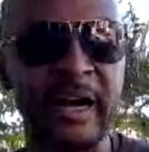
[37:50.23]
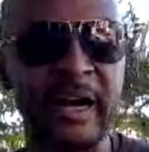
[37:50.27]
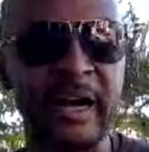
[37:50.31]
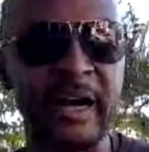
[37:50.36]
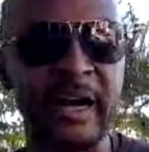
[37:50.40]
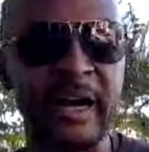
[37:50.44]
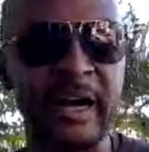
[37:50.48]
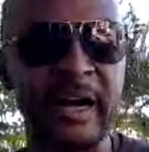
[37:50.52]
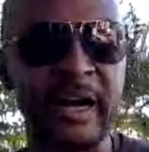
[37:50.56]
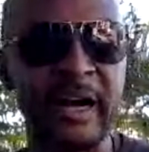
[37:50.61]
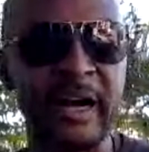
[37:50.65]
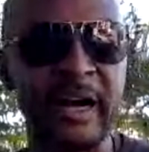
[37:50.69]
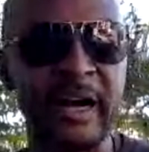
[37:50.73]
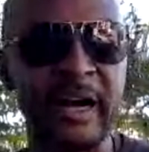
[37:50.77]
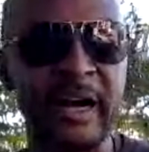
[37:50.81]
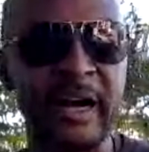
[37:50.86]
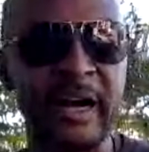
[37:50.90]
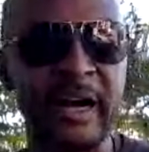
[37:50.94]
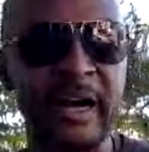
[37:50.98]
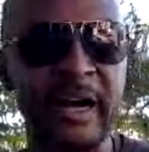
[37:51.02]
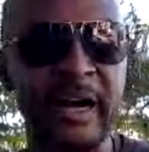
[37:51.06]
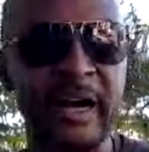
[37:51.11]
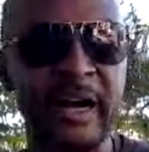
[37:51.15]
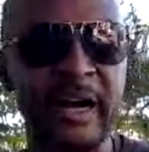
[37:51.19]
Who wants to
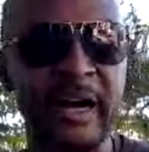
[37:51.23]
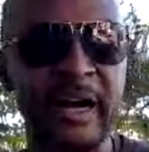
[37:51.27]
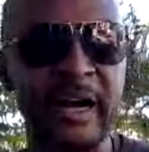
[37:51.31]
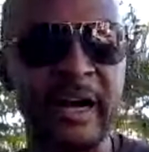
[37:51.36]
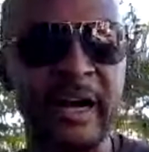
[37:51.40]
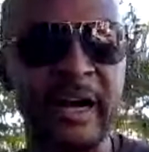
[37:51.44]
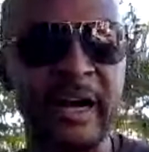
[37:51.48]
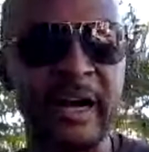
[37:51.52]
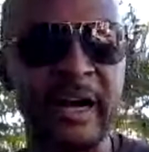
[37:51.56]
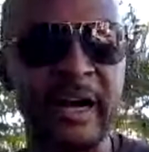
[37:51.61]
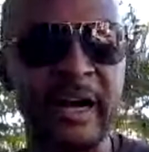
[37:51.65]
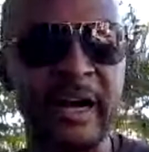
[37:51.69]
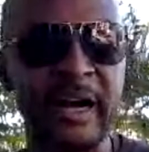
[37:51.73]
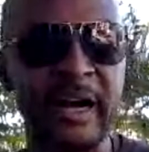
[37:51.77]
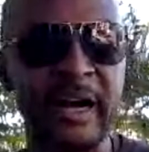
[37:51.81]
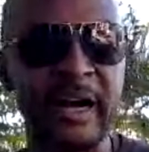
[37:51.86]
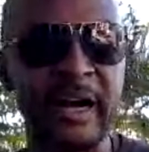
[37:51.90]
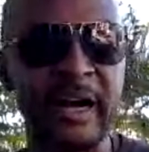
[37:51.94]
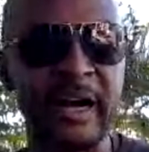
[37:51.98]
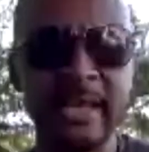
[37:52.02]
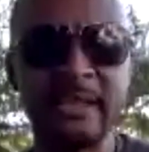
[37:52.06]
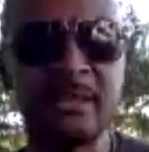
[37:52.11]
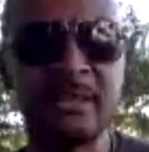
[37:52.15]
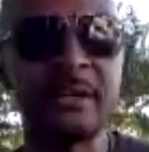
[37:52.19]
see somebody that's
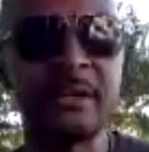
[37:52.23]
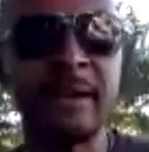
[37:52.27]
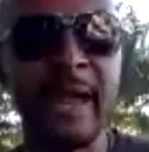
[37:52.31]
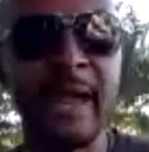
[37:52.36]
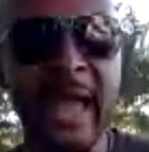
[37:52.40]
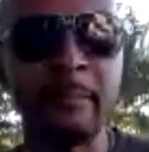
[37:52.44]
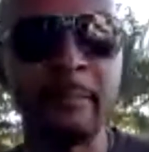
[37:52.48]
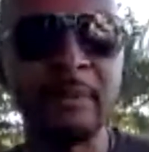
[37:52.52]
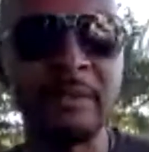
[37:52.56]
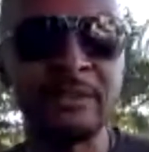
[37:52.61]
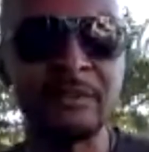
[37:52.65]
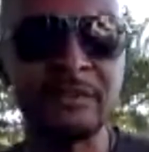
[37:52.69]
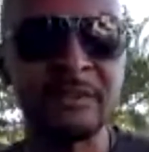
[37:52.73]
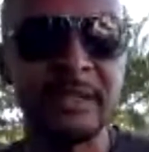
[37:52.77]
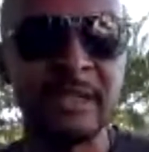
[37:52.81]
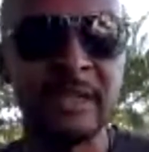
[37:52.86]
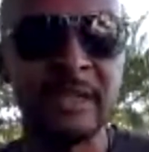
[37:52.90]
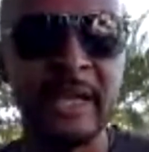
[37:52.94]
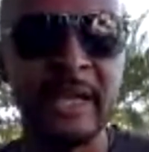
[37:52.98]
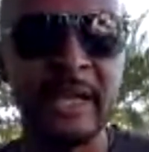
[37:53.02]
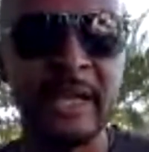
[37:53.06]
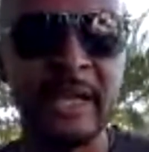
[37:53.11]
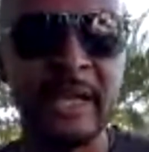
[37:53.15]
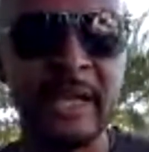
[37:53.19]
changing their
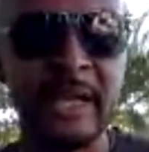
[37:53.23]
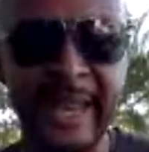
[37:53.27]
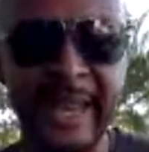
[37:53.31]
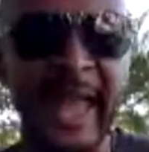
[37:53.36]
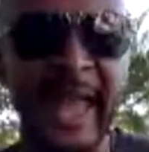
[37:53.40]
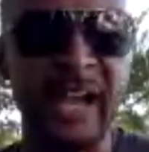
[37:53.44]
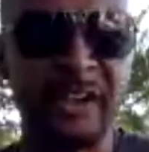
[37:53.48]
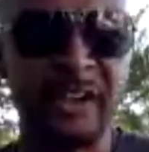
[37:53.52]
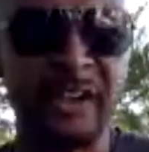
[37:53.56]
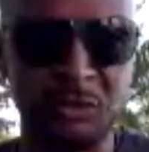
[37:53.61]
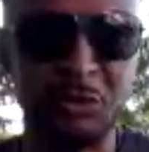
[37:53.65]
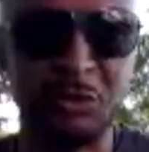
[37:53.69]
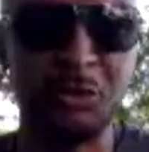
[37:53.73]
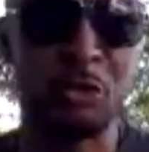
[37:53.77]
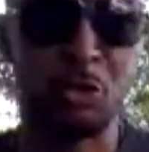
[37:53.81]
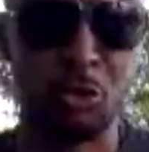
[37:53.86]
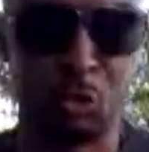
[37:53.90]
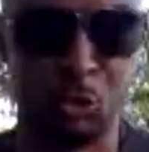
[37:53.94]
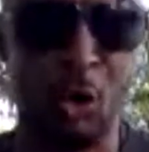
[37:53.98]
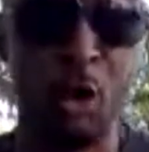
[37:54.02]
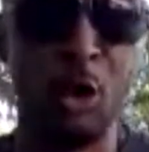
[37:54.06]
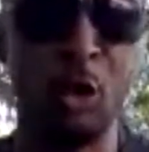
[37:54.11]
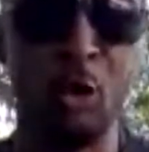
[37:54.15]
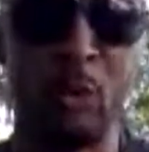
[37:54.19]
habits and actually
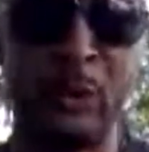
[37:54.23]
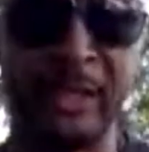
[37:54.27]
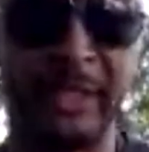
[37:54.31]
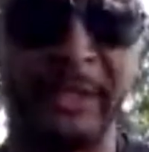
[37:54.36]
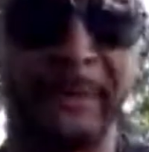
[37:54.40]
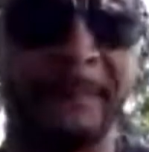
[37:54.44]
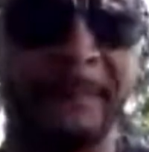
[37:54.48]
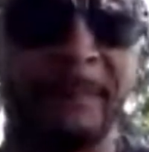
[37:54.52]
growing?